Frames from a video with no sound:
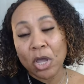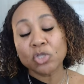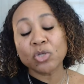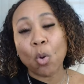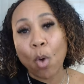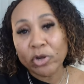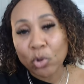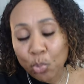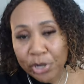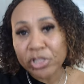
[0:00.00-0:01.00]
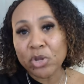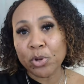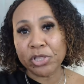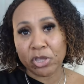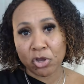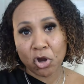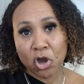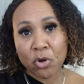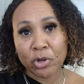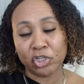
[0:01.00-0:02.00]
So I want to really, really
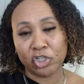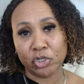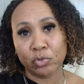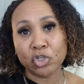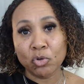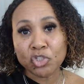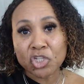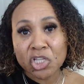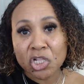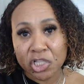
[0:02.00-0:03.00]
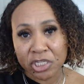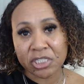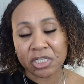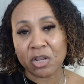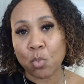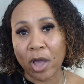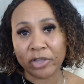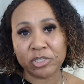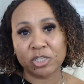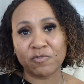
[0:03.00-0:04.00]
encourage you. Don't just listen and watch
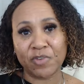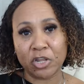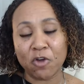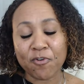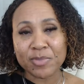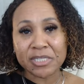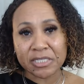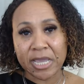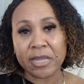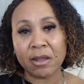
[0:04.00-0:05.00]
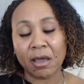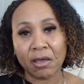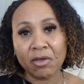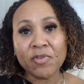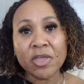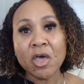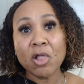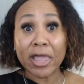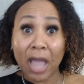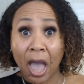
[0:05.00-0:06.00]
this video from a state of
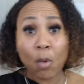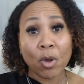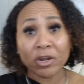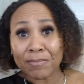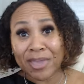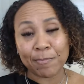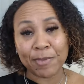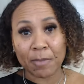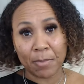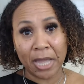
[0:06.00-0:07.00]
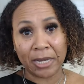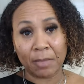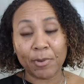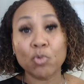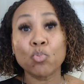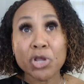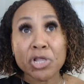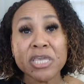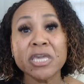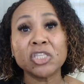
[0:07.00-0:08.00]
like, I want to make big money, but
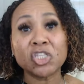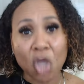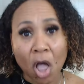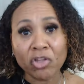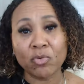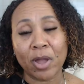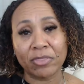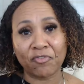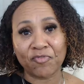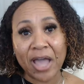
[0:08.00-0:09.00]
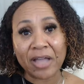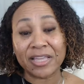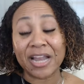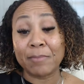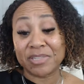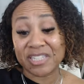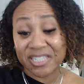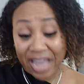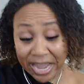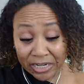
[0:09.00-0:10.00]
really get solid around the fact that I'm
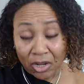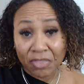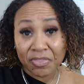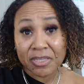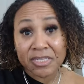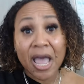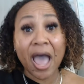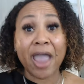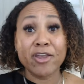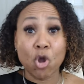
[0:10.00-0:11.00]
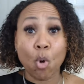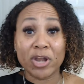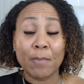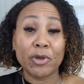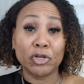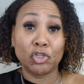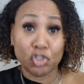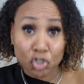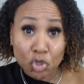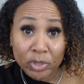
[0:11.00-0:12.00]
deciding on this. I know what I'm going to
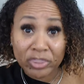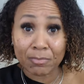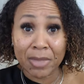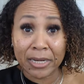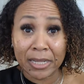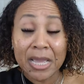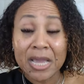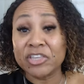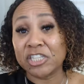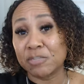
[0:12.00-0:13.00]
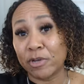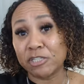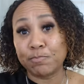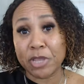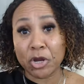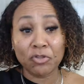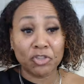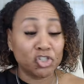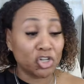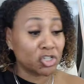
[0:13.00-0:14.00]
do with the money. This is much bigger
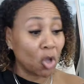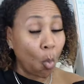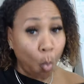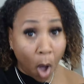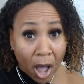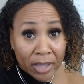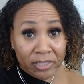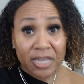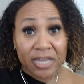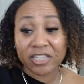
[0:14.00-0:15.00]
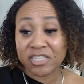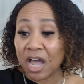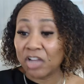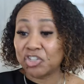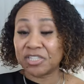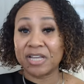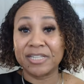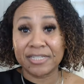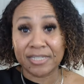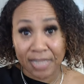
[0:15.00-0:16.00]
than just a want. It's not just a
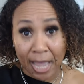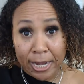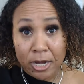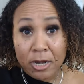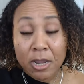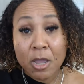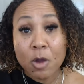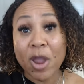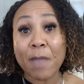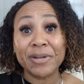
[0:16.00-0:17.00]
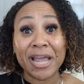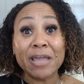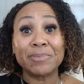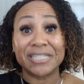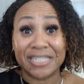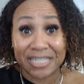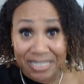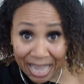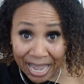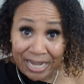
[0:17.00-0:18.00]
desire, right? But I am
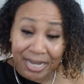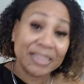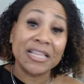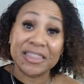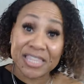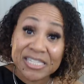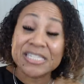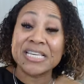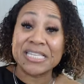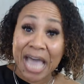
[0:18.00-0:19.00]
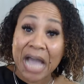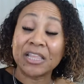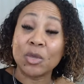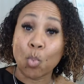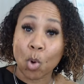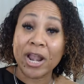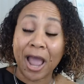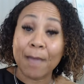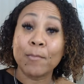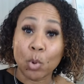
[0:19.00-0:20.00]
deciding that this is exactly what
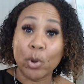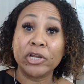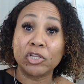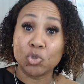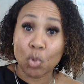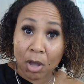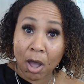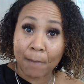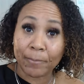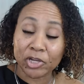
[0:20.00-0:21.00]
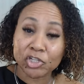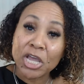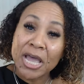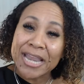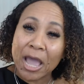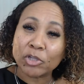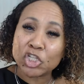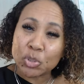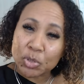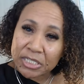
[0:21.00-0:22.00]
I'm going to accomplish. Now, do
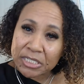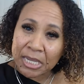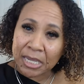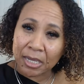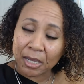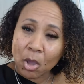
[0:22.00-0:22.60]
you see?